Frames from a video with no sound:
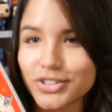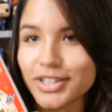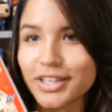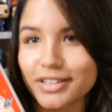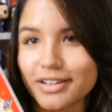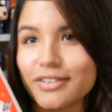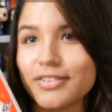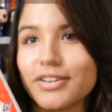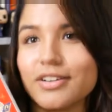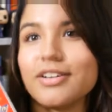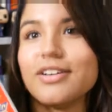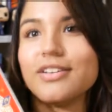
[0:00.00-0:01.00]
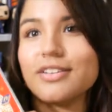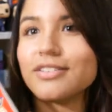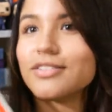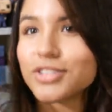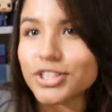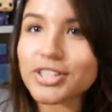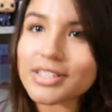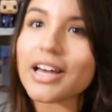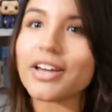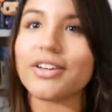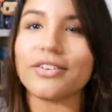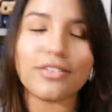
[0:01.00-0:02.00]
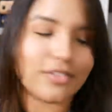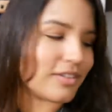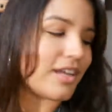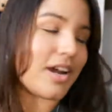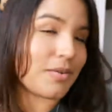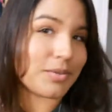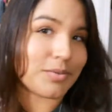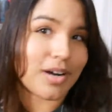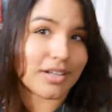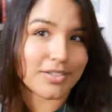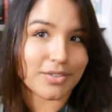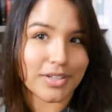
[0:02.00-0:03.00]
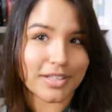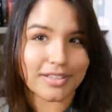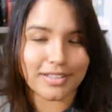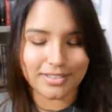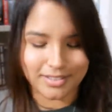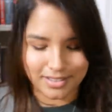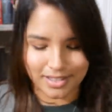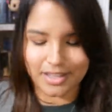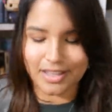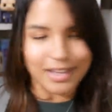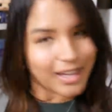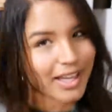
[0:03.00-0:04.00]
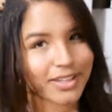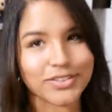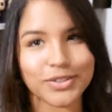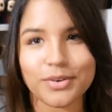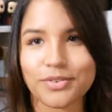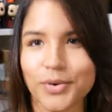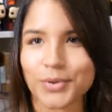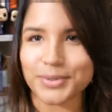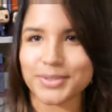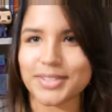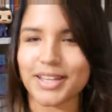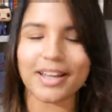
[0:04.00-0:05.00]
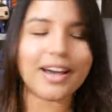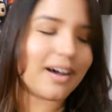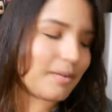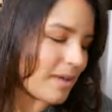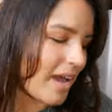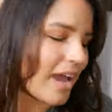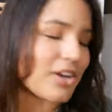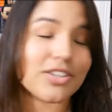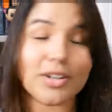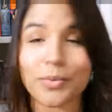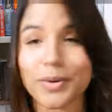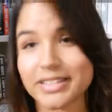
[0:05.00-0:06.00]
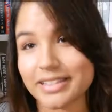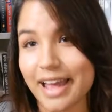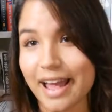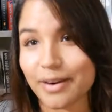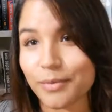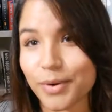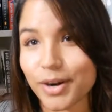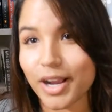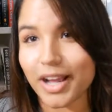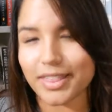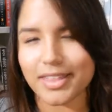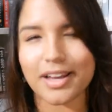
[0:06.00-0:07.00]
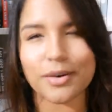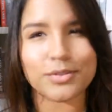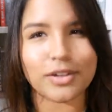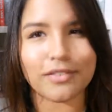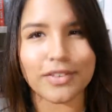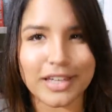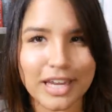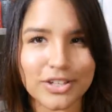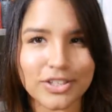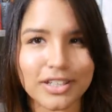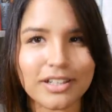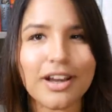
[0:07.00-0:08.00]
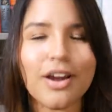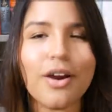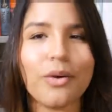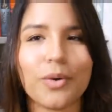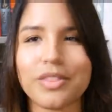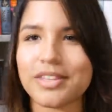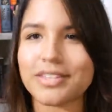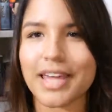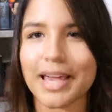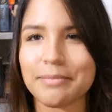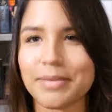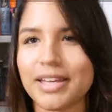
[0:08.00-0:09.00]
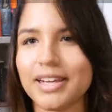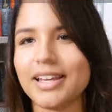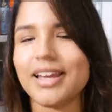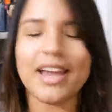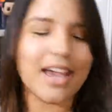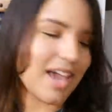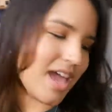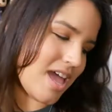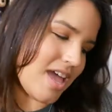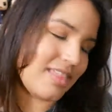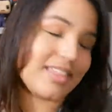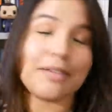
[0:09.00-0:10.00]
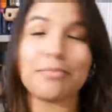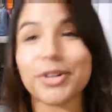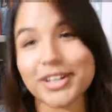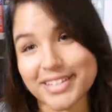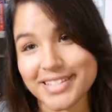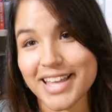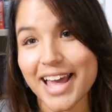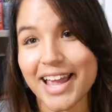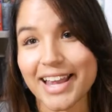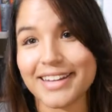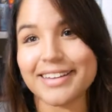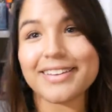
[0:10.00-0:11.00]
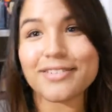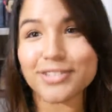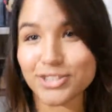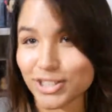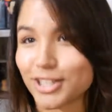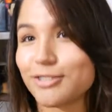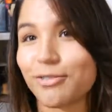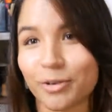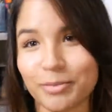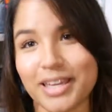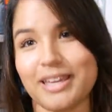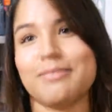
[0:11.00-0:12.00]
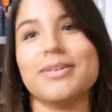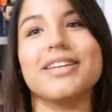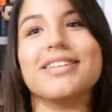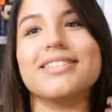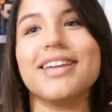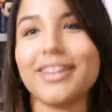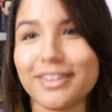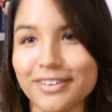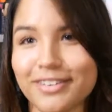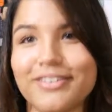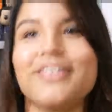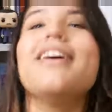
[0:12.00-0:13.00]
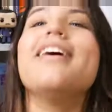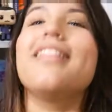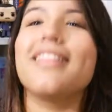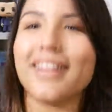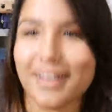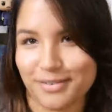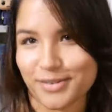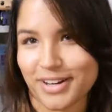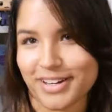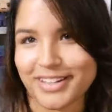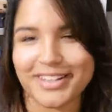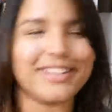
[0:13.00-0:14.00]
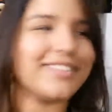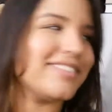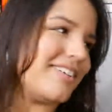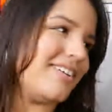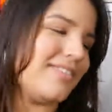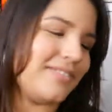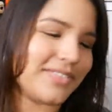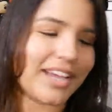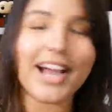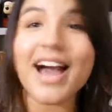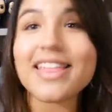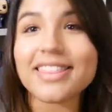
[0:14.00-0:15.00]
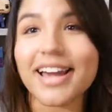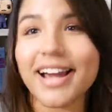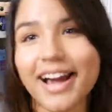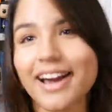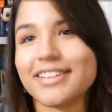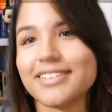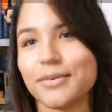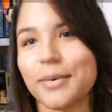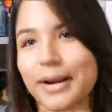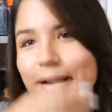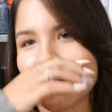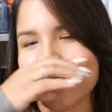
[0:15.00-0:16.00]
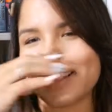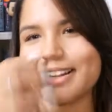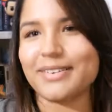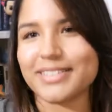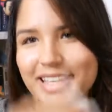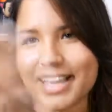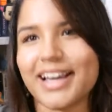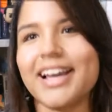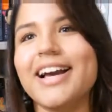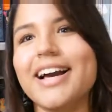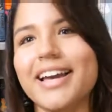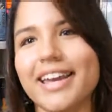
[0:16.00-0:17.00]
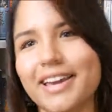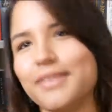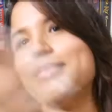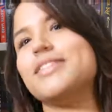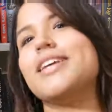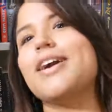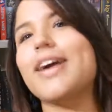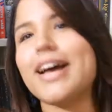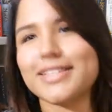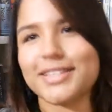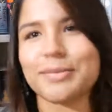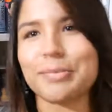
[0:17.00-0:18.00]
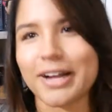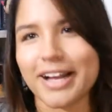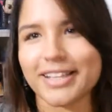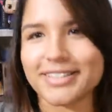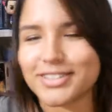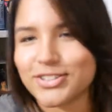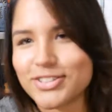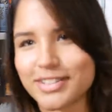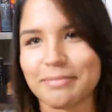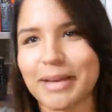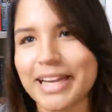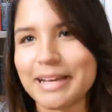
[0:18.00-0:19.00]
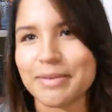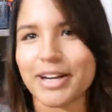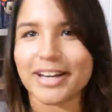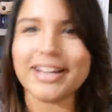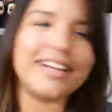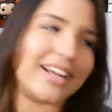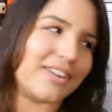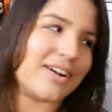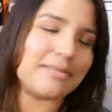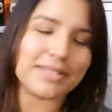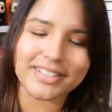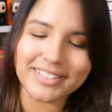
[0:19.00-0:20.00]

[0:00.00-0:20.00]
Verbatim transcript: looking at the cover should tell you that I would want to read this. And so, of course, um, I actually wasn't at work. I think I was on vacation when this came in and they put it aside just for me because they knew that I wanted it. So I got, I got to work and there was like it was there as a surprise. It just said my name on it and I grabbed it.